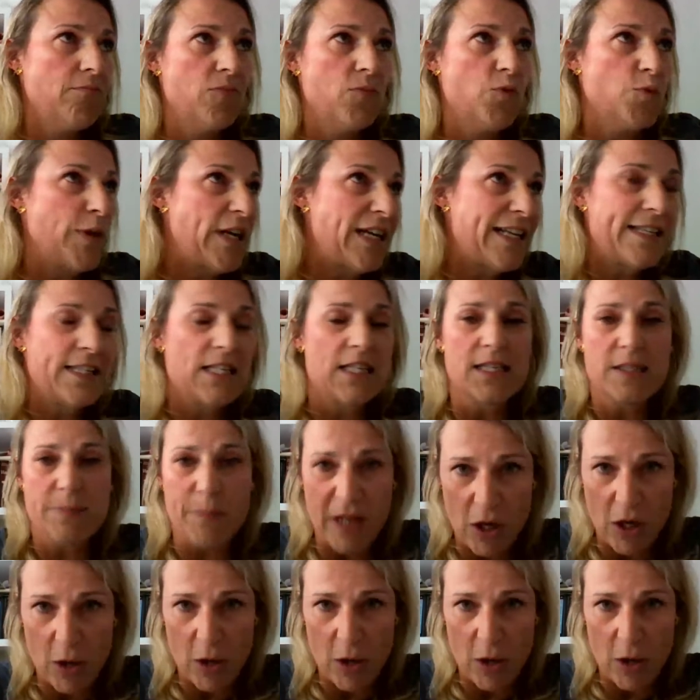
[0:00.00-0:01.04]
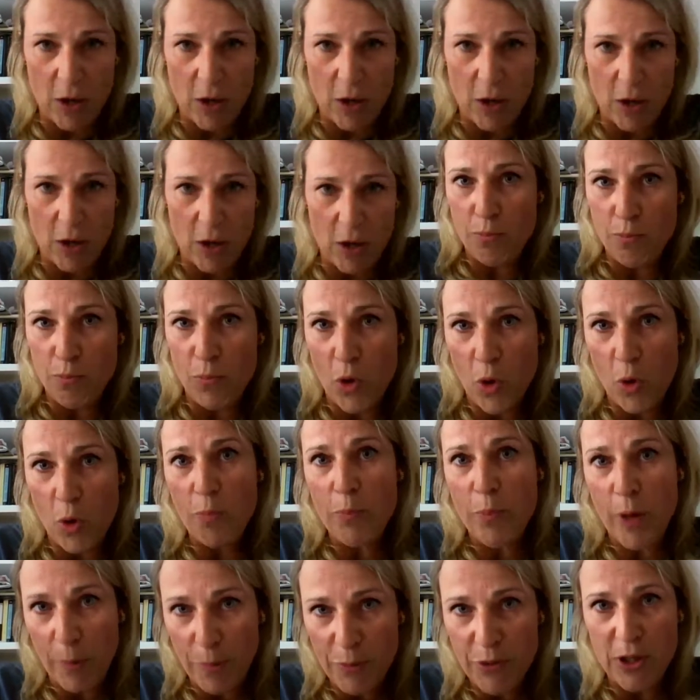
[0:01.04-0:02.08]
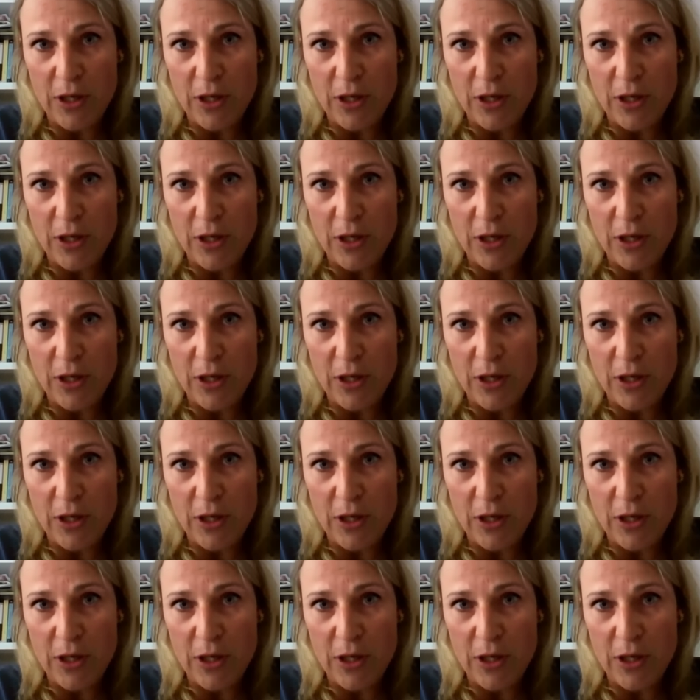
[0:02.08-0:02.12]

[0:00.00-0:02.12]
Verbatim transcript: Religions becoming more